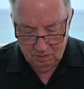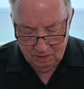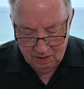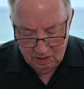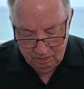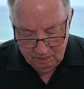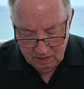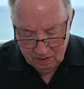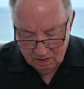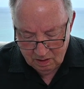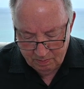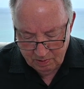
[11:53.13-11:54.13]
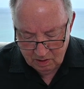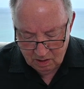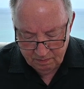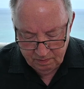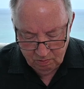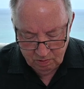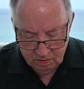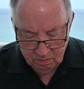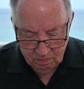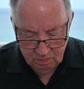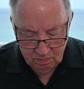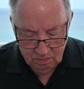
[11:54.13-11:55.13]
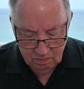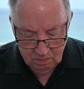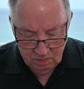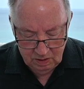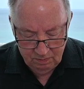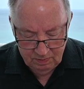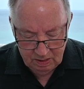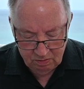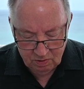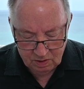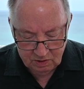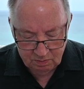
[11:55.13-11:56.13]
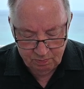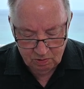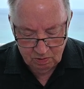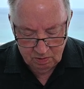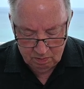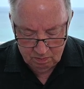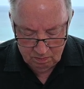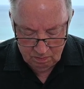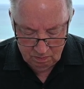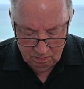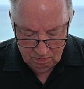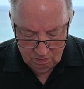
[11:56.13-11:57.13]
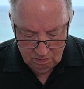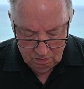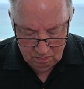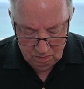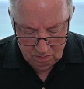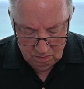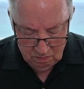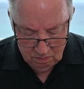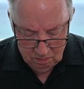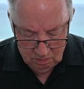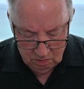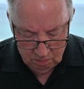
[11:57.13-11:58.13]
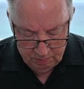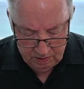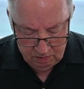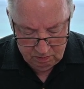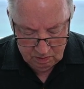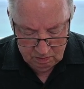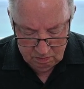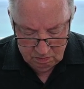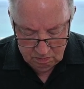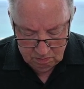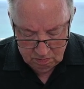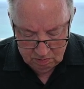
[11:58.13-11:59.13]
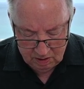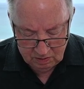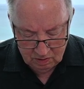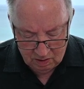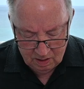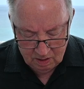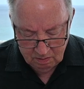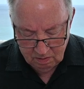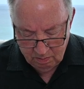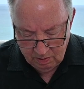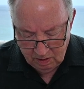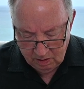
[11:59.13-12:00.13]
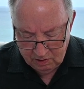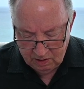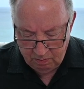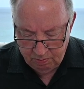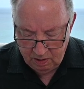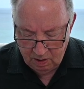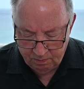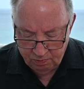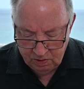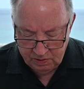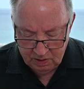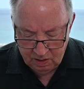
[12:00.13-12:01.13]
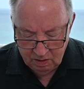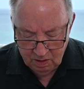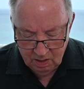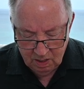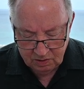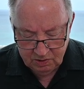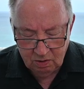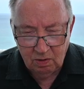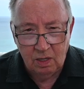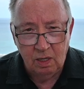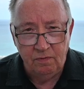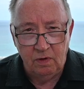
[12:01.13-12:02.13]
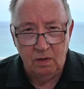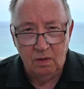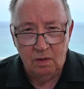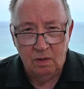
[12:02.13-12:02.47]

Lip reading: Can't even get a cup of coffee with them, even after I supported them on Patreon. Thanks a lot, Amelia and JP. I appreciate it. I still love you.